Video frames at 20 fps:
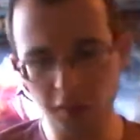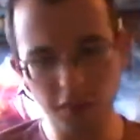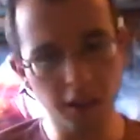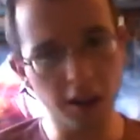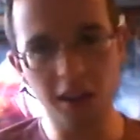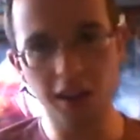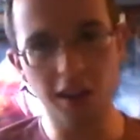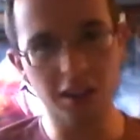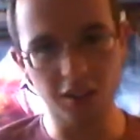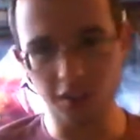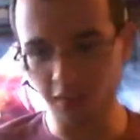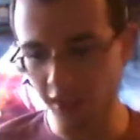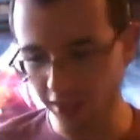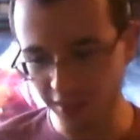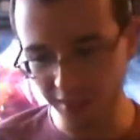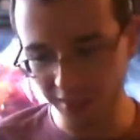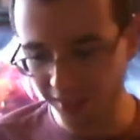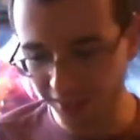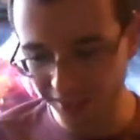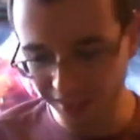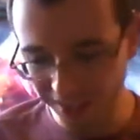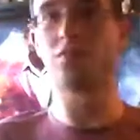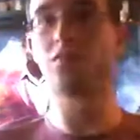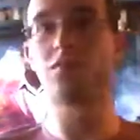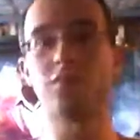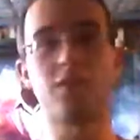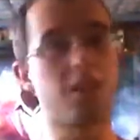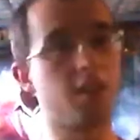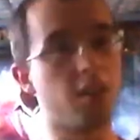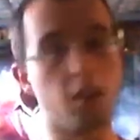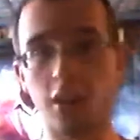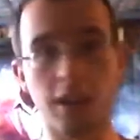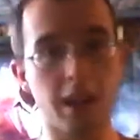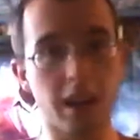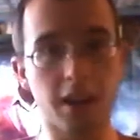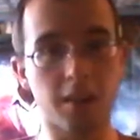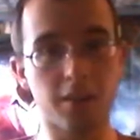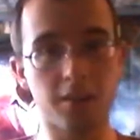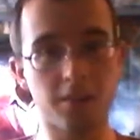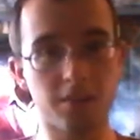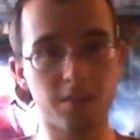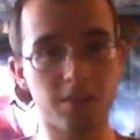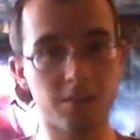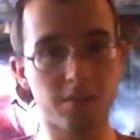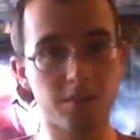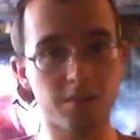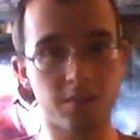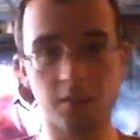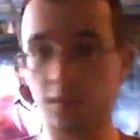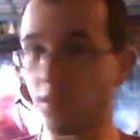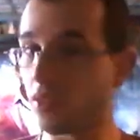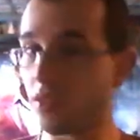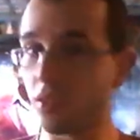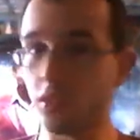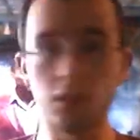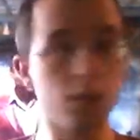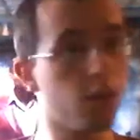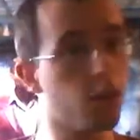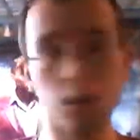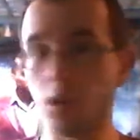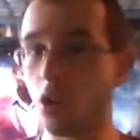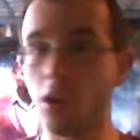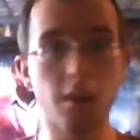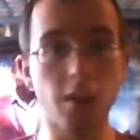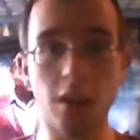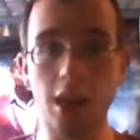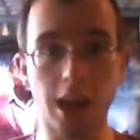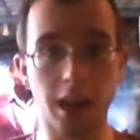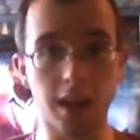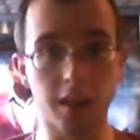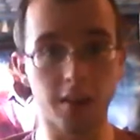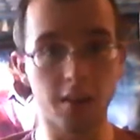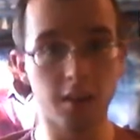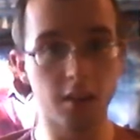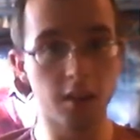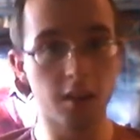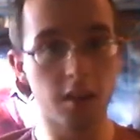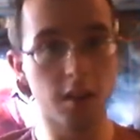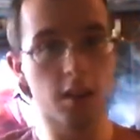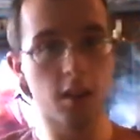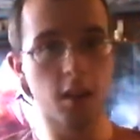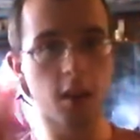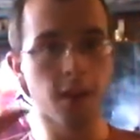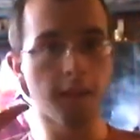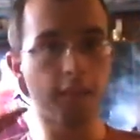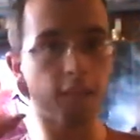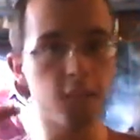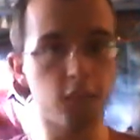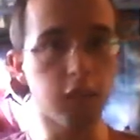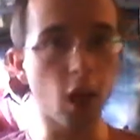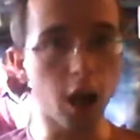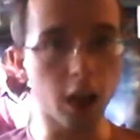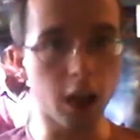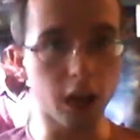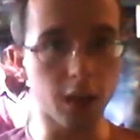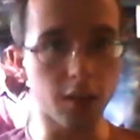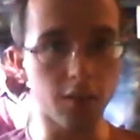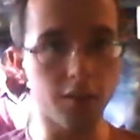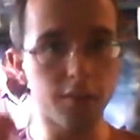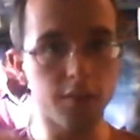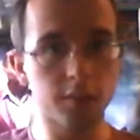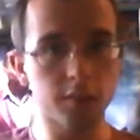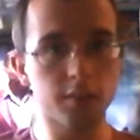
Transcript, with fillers: Fuck did I do that? Not that. Not that. Five.